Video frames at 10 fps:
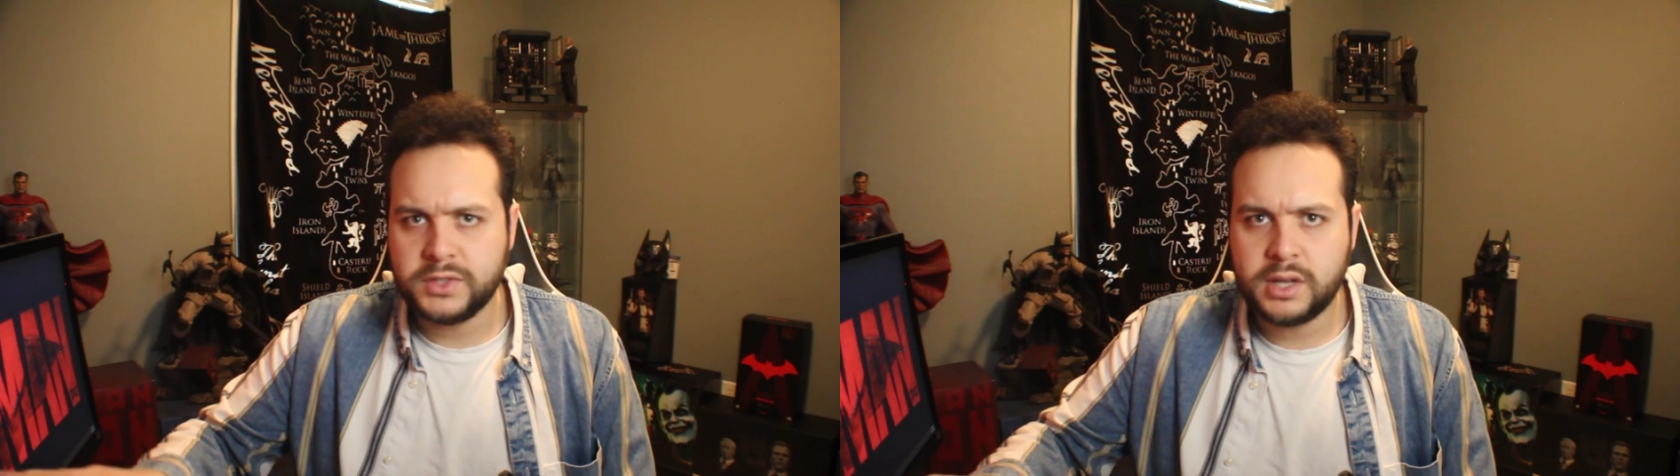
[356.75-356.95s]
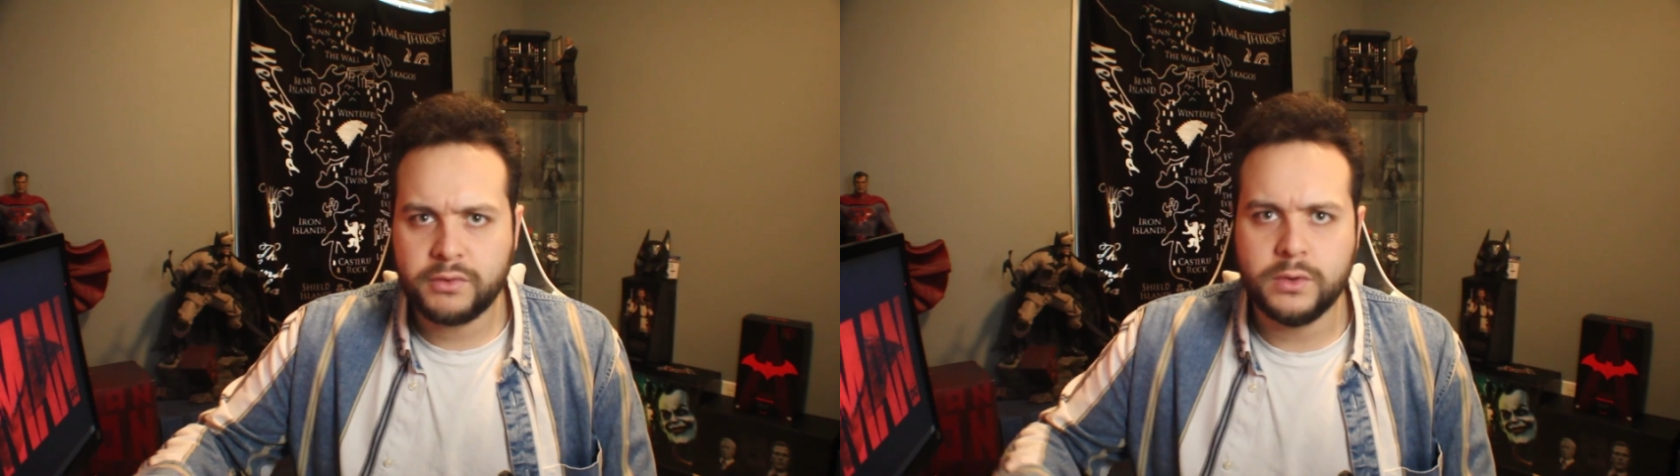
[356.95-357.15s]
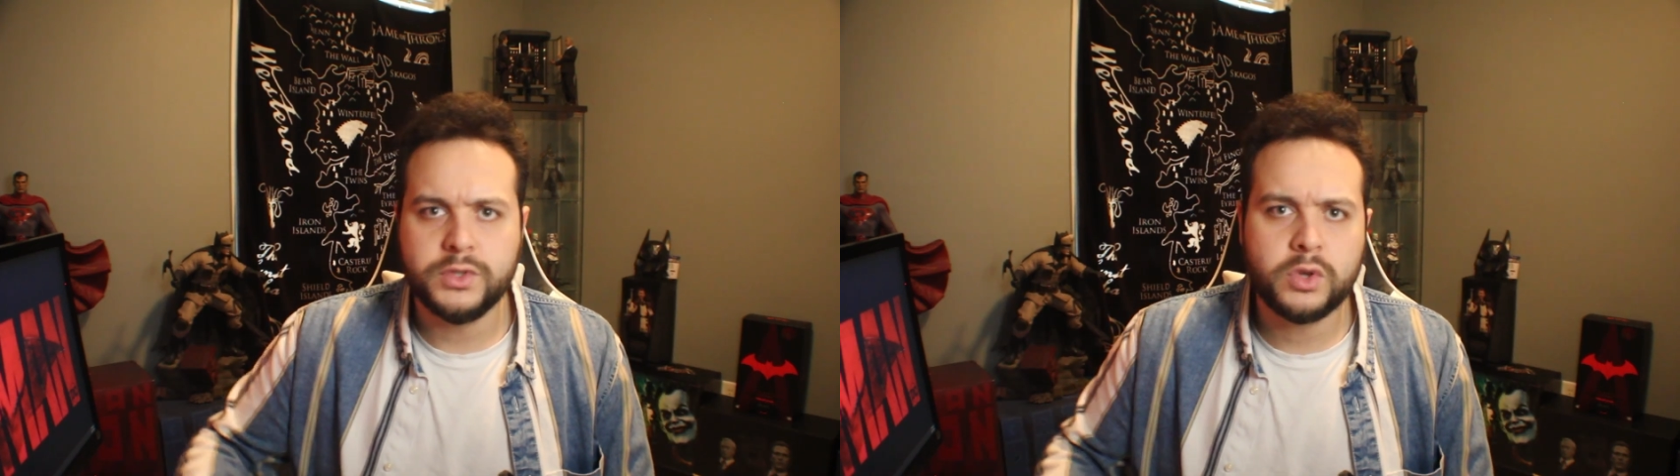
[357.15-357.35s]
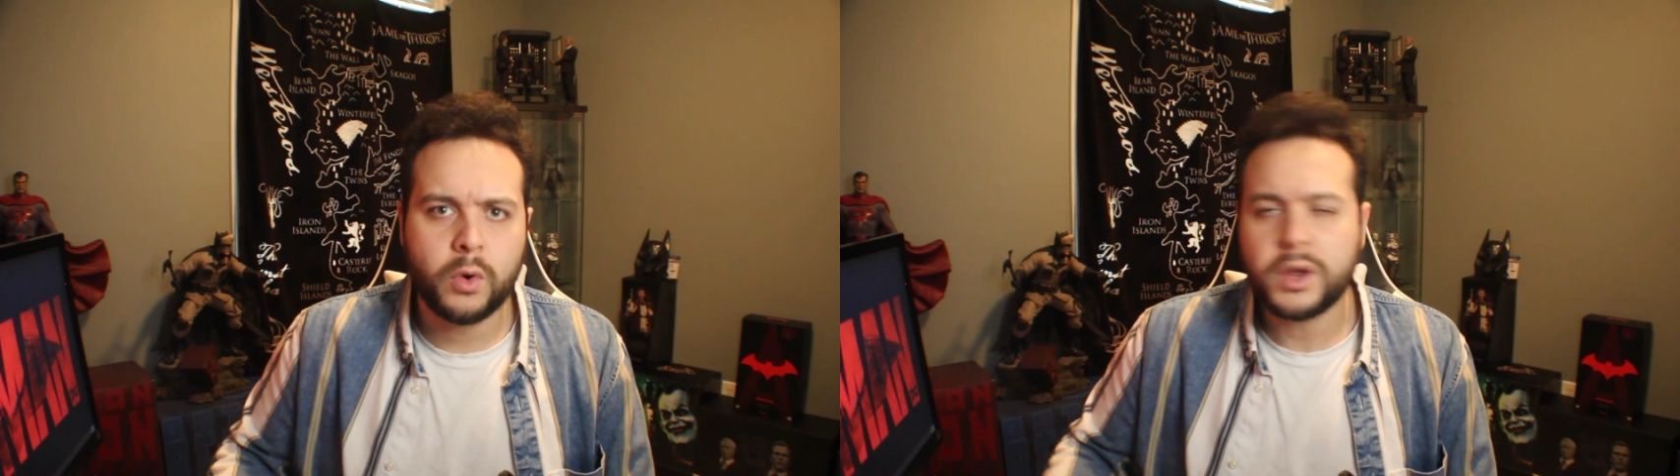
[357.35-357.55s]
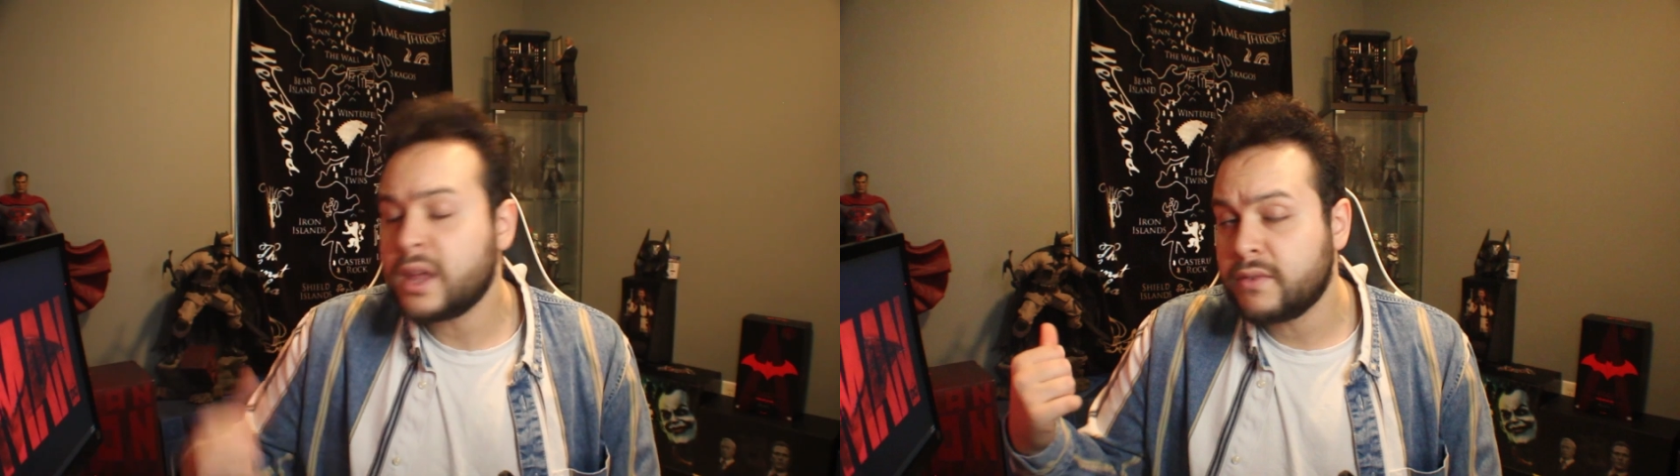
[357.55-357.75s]
different
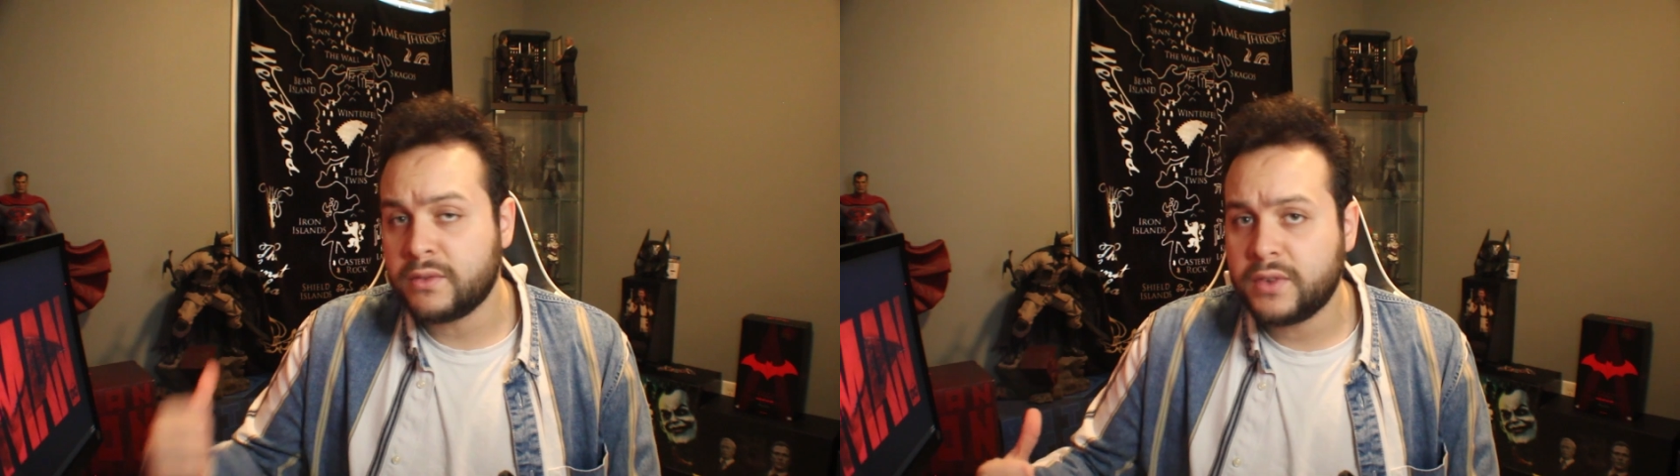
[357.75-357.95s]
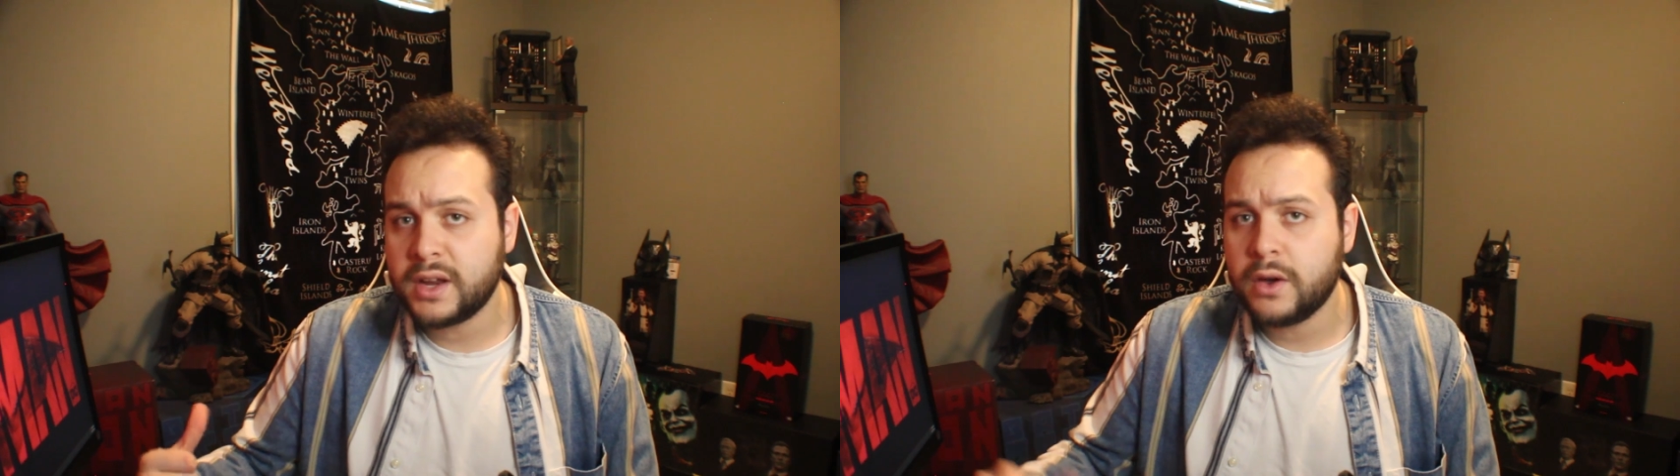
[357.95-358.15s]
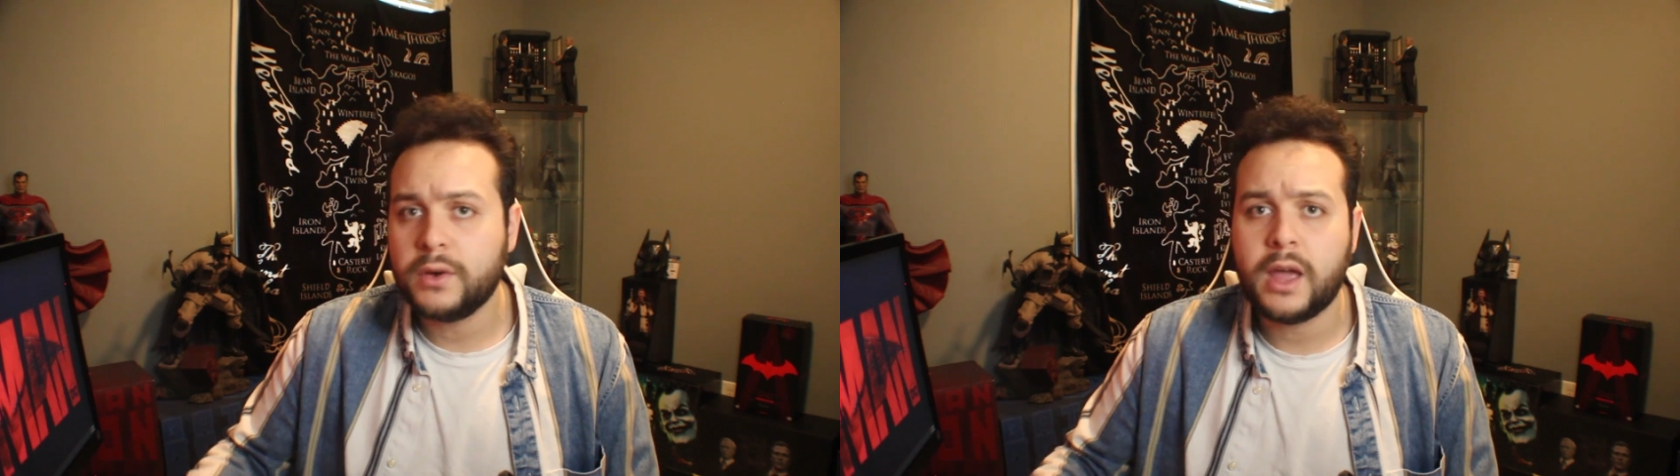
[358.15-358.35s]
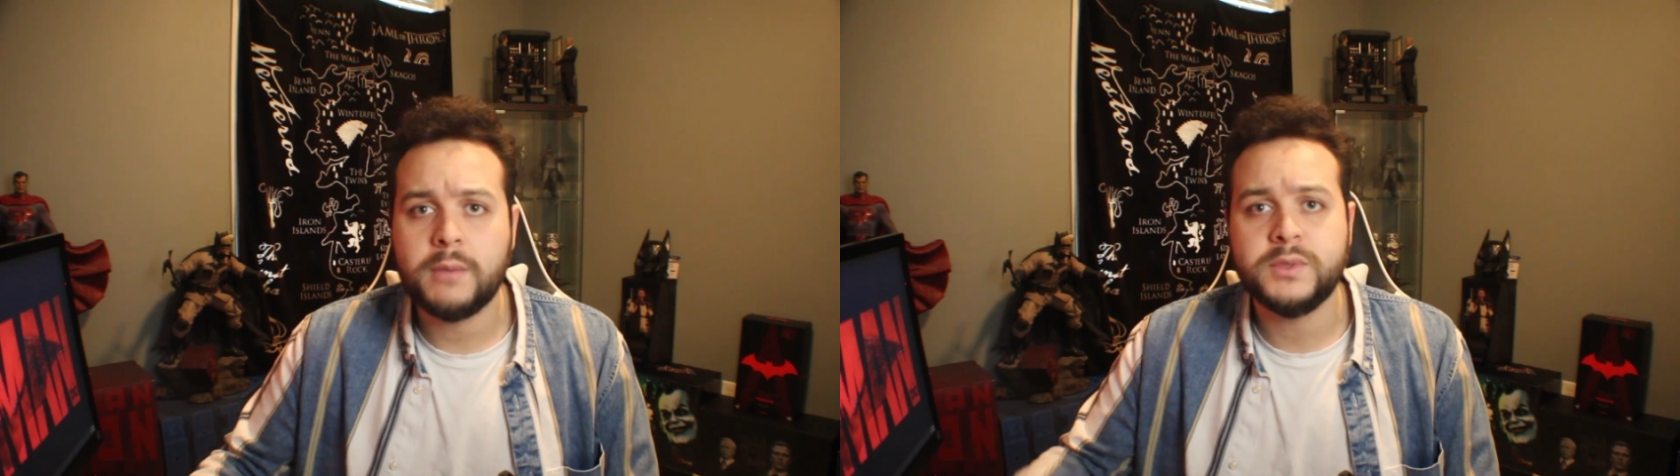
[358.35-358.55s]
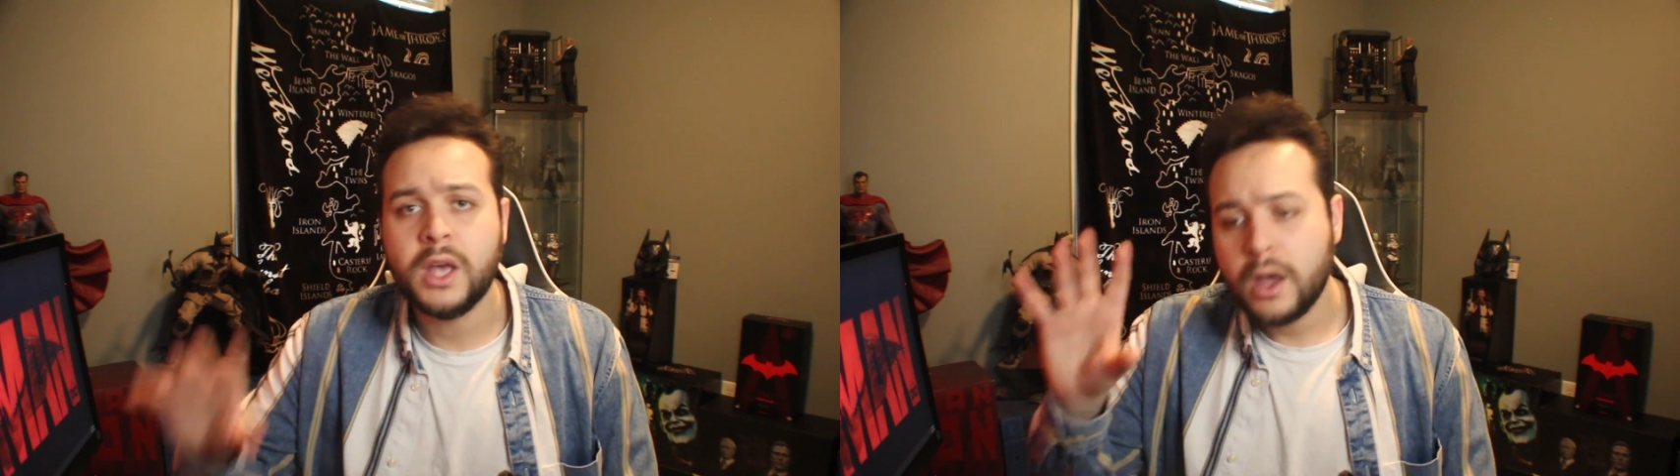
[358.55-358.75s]
story, even video
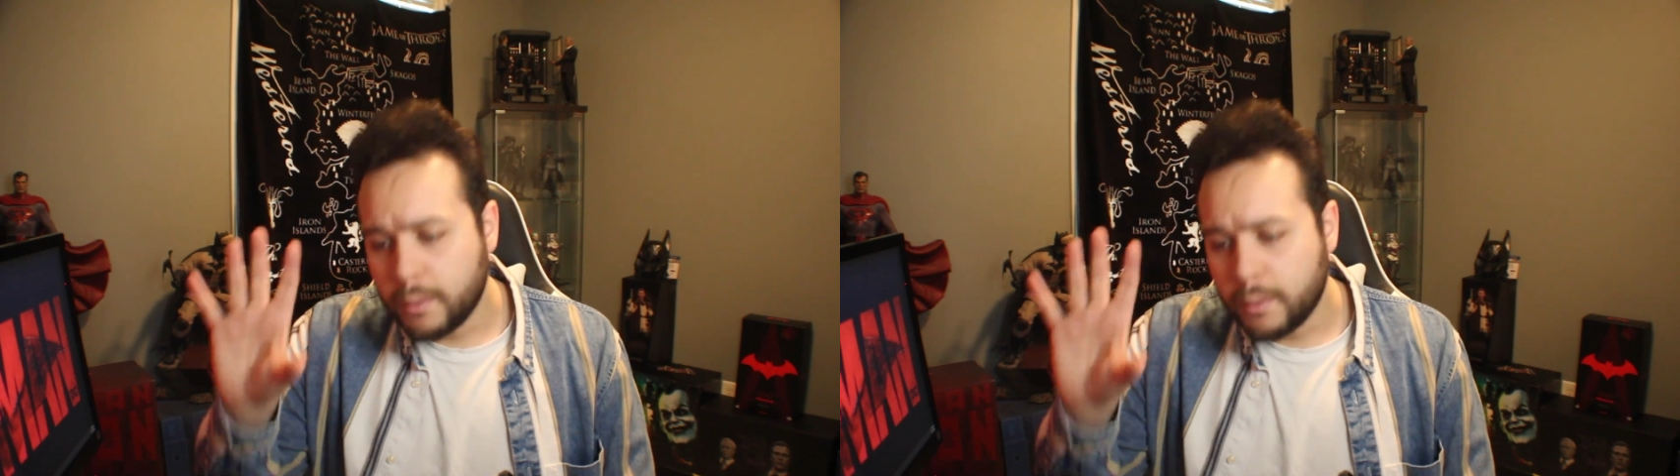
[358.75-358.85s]
games,